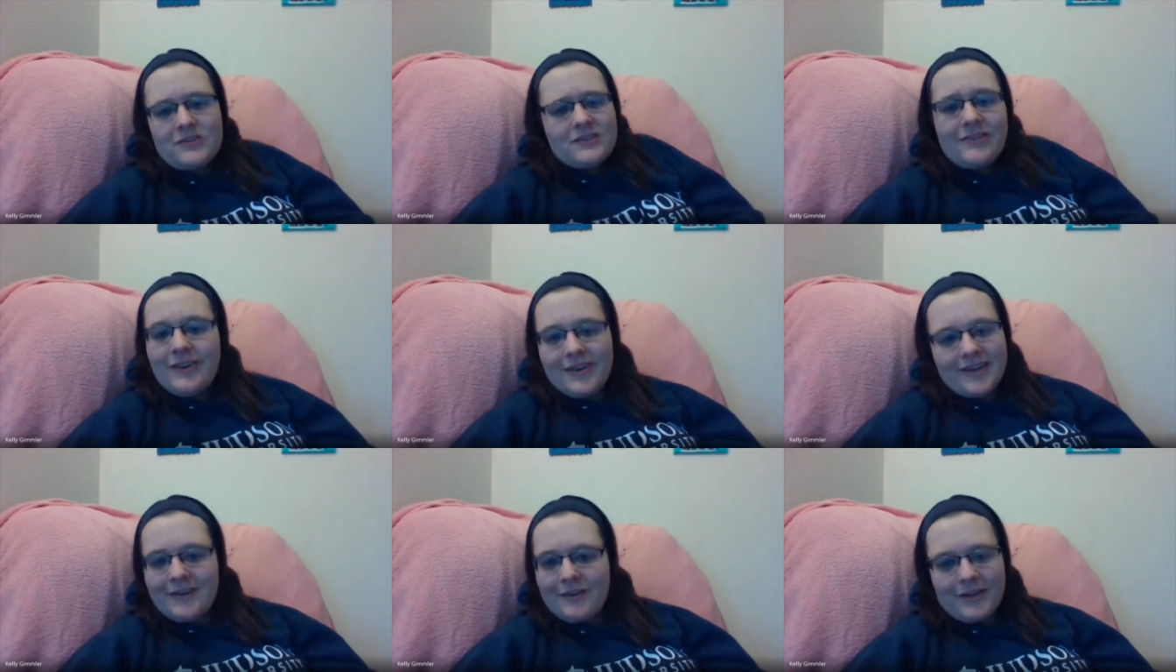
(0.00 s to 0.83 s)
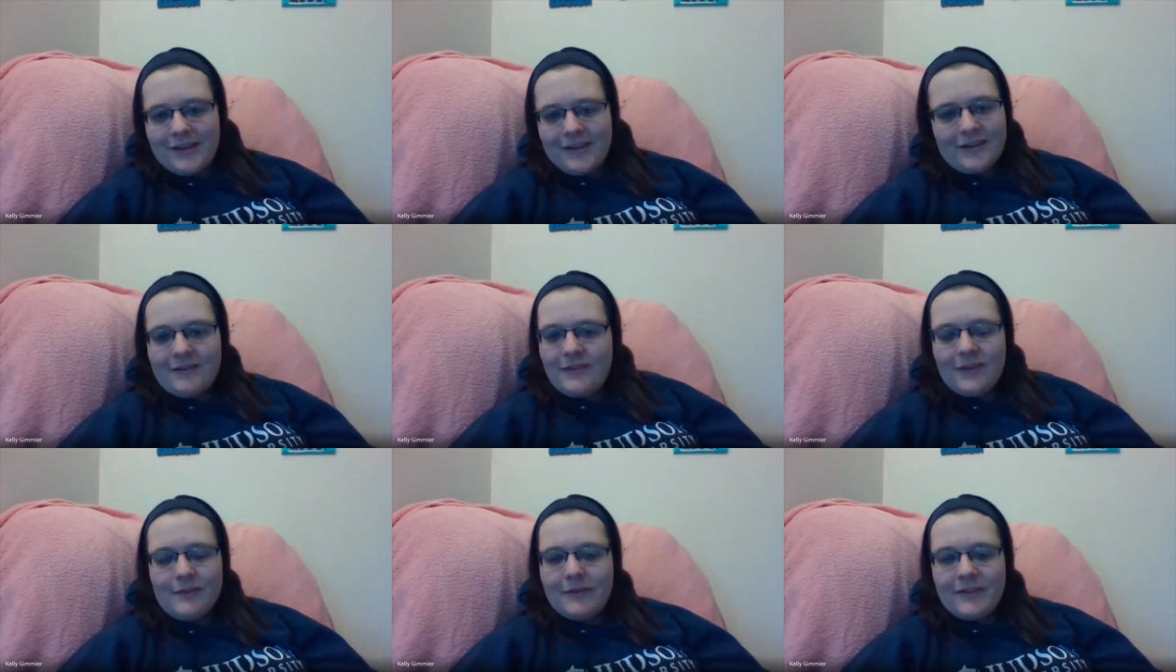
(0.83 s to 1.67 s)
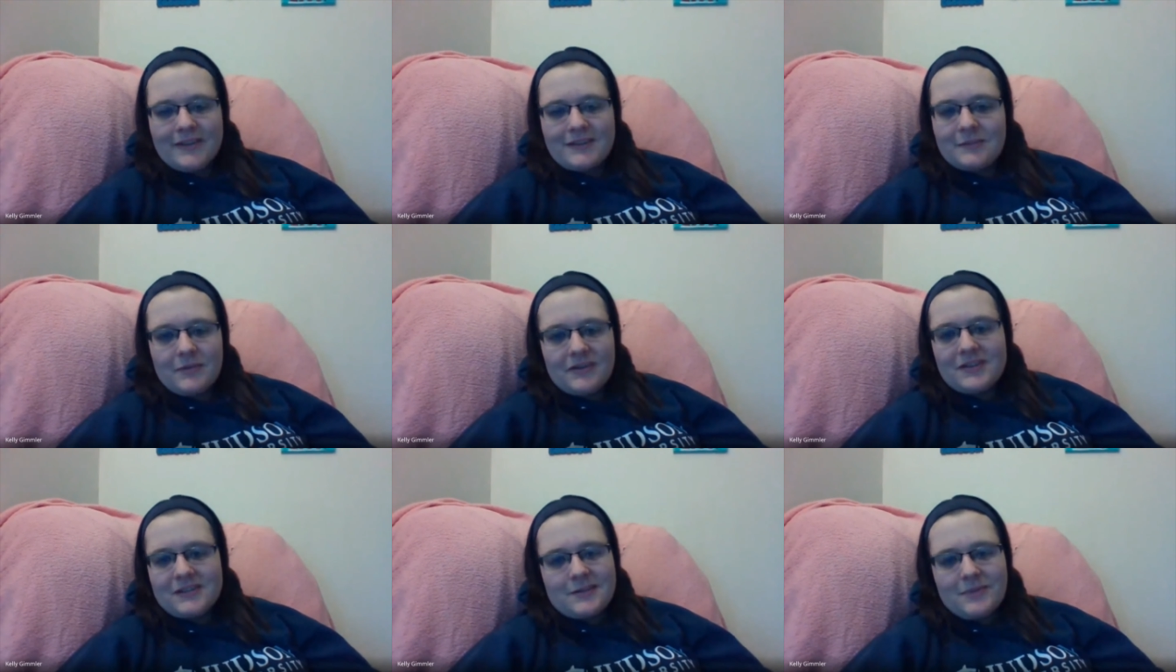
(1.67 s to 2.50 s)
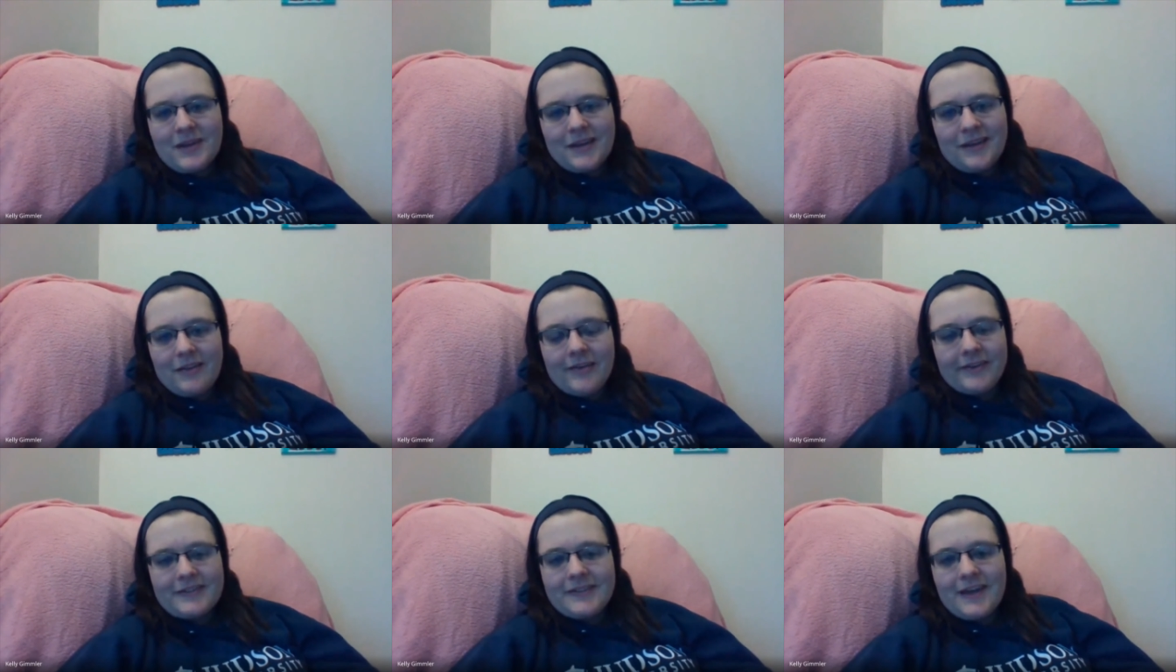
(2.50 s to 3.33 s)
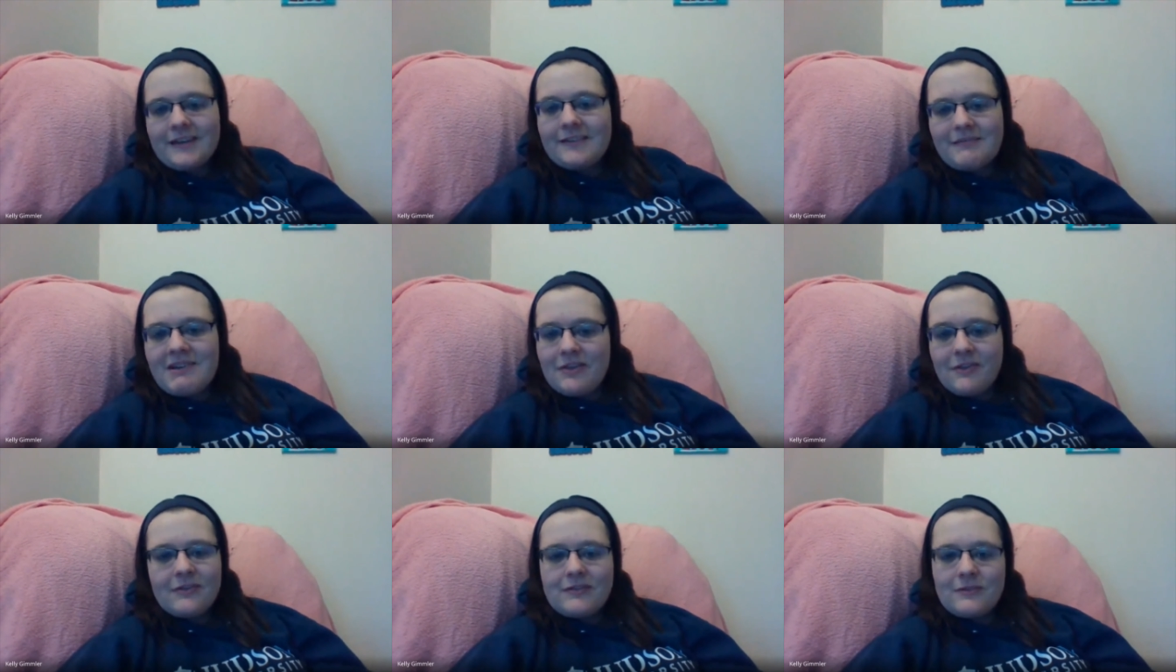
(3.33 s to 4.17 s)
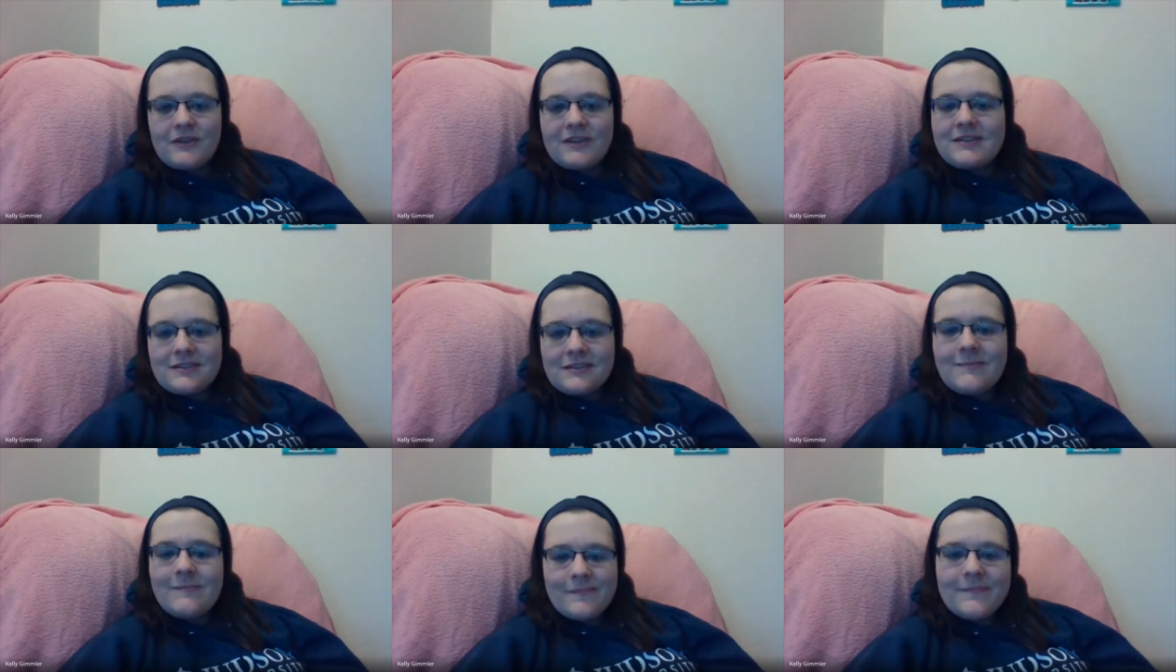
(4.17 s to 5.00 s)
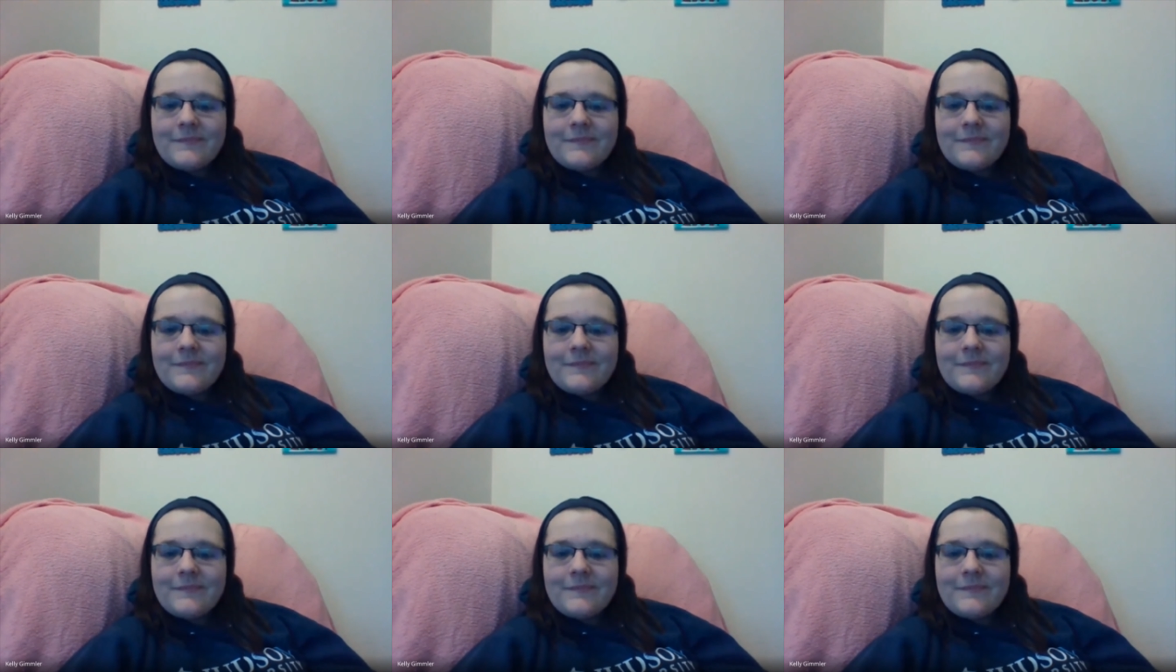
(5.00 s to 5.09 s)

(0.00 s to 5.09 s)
They're just very integrated and very willing to participate alongside other students.